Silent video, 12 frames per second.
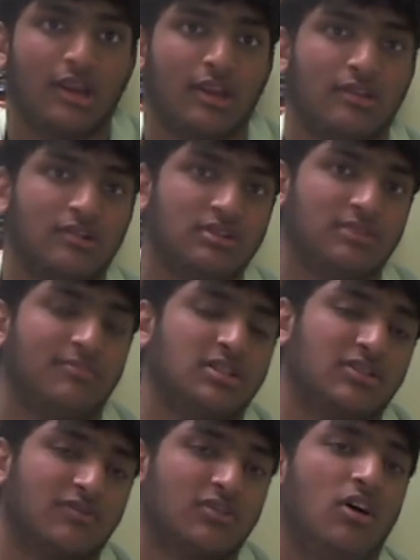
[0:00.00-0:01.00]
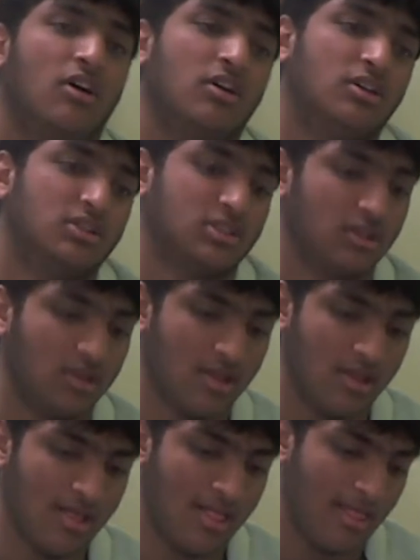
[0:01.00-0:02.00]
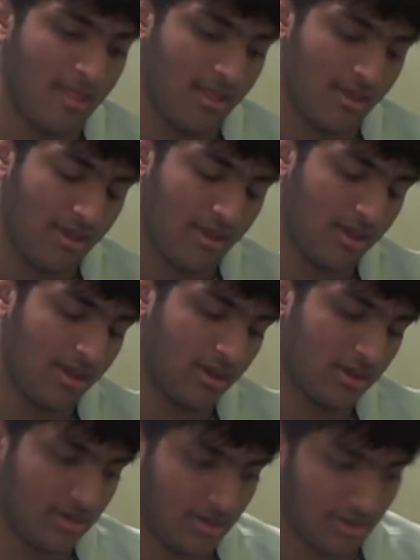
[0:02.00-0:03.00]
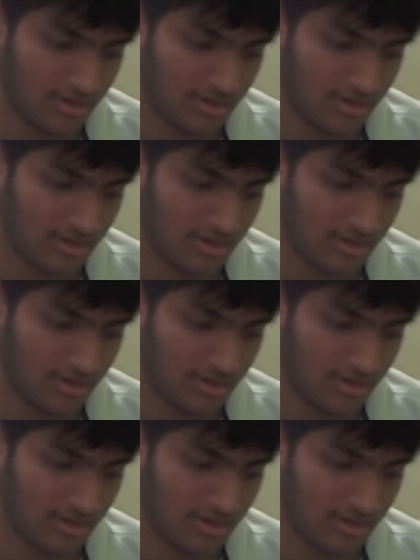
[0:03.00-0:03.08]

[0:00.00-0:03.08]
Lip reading: And there's a bunch of cars, and